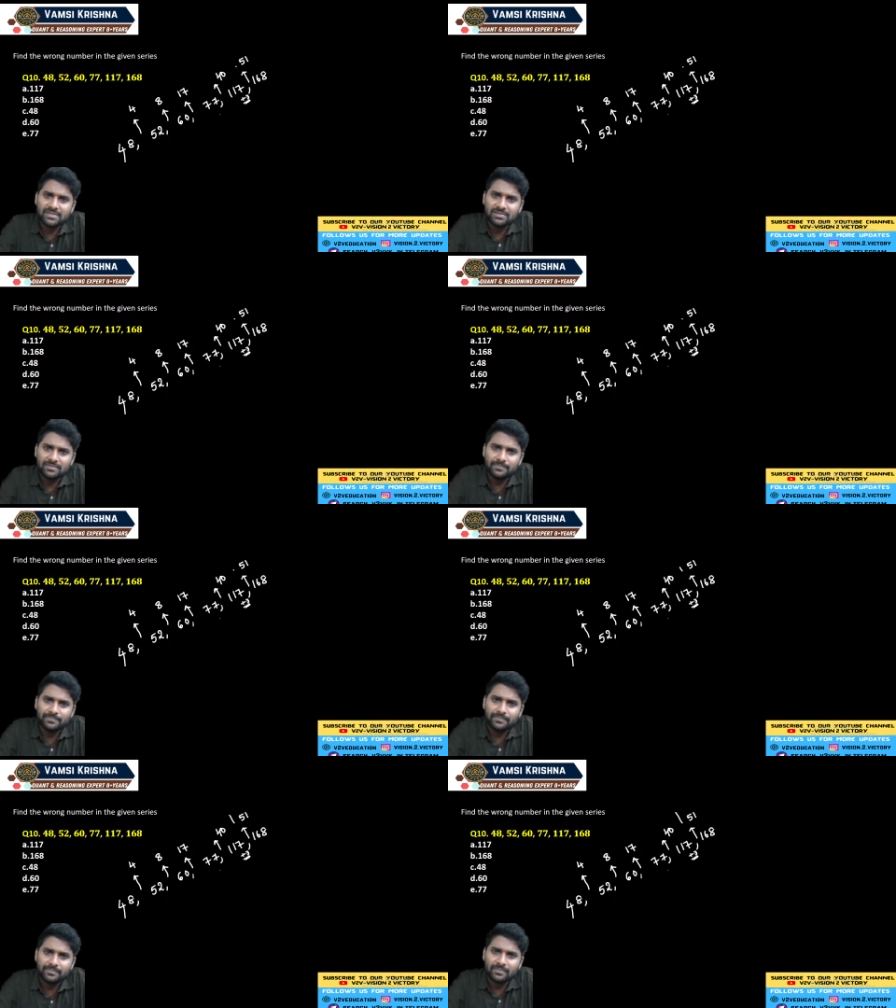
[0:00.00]
here.
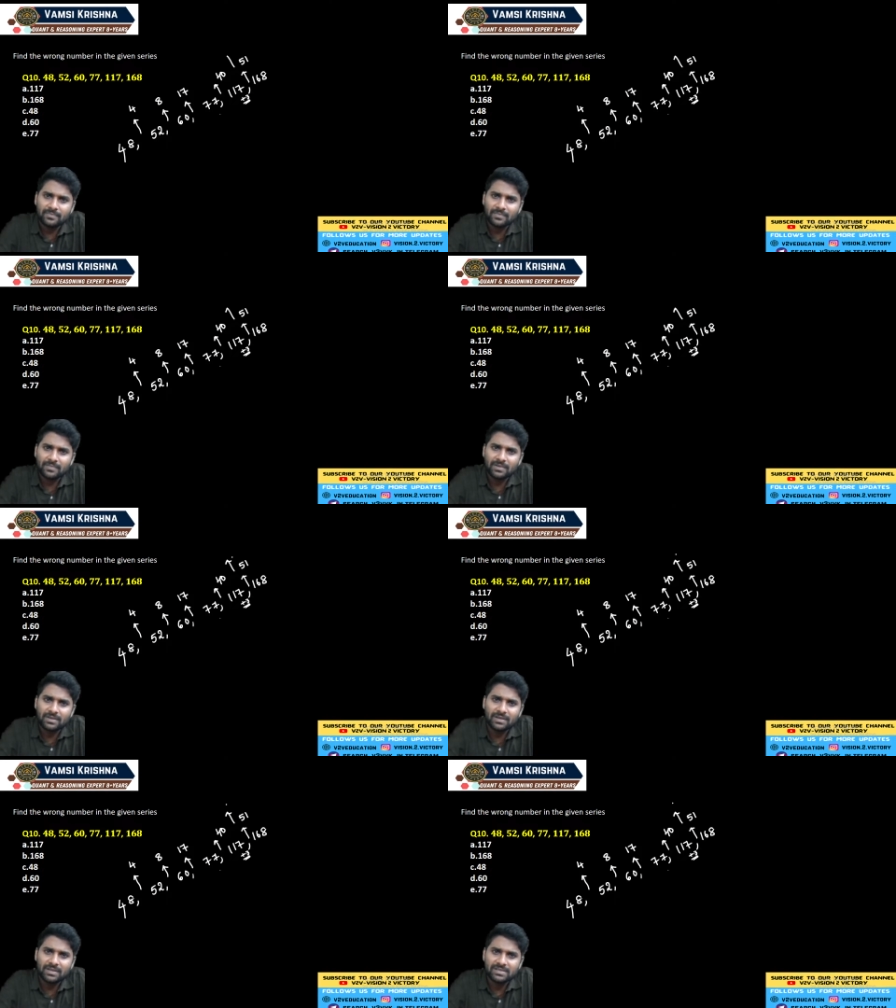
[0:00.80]

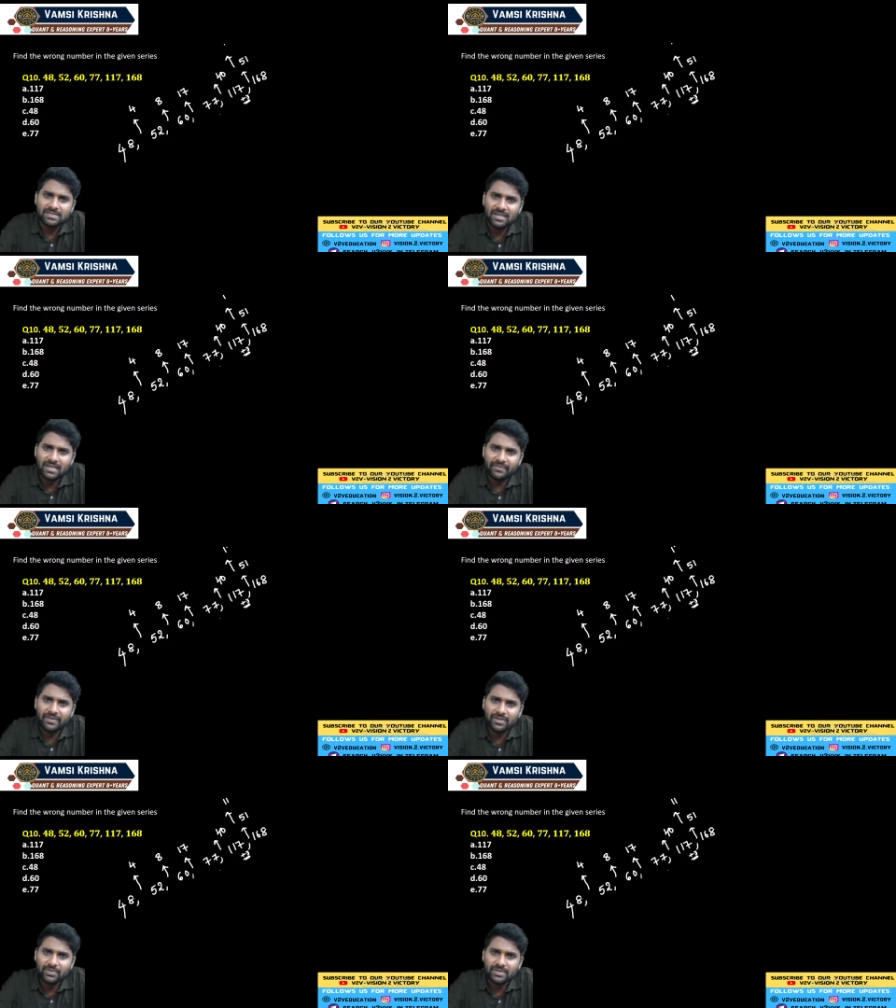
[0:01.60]
It's
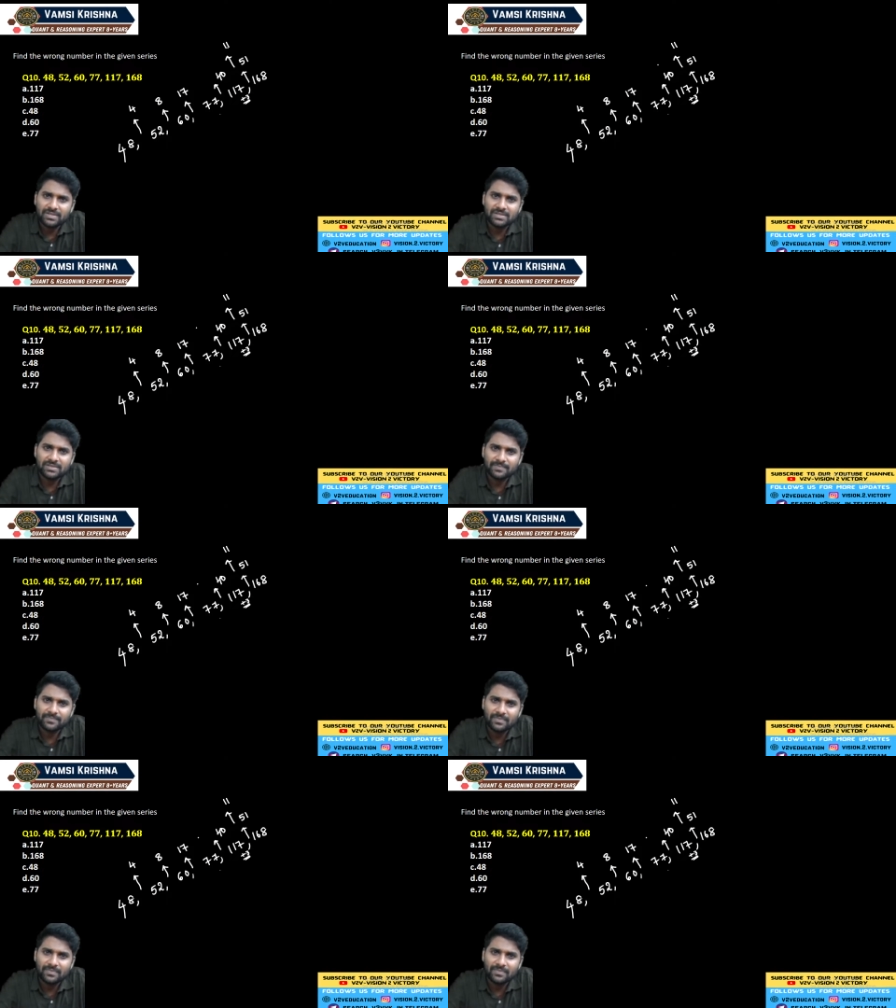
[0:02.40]
11 units.